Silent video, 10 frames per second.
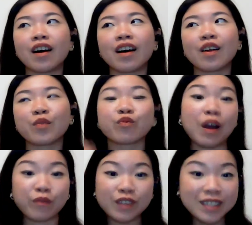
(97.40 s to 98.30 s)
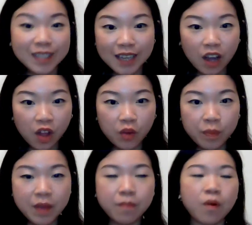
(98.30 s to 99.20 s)
referencing other
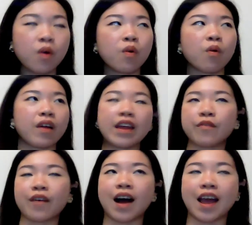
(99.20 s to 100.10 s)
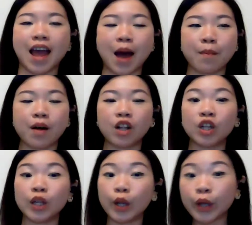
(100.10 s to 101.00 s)
people or if I am
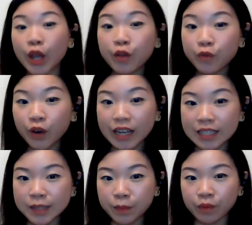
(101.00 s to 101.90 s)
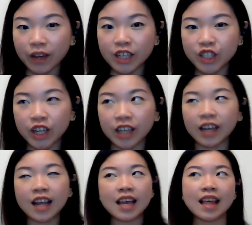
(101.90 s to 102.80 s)
looking for inspiration,
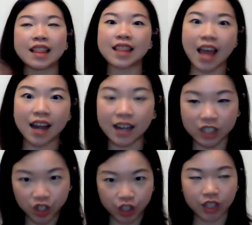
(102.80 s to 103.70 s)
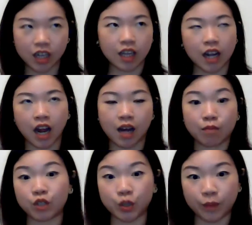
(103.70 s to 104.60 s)
then it's just gonna come
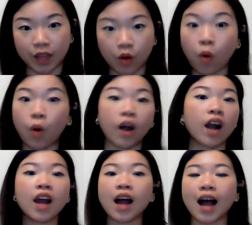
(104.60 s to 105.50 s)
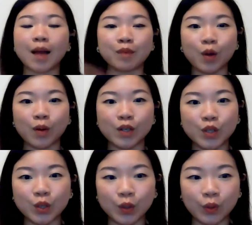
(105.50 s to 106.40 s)
to me, or I'm going
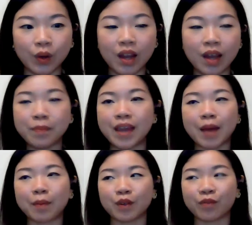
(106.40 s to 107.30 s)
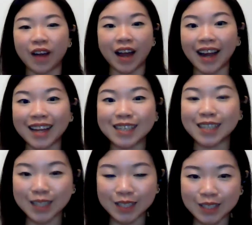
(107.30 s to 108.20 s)
to be able to find
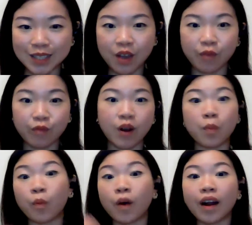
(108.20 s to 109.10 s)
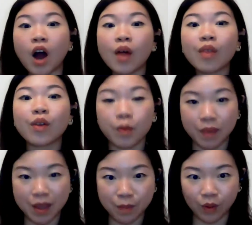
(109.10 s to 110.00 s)
ideas from what other
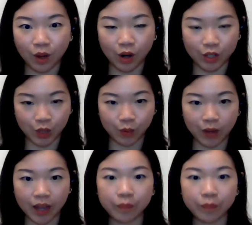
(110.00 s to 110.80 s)
people are doing.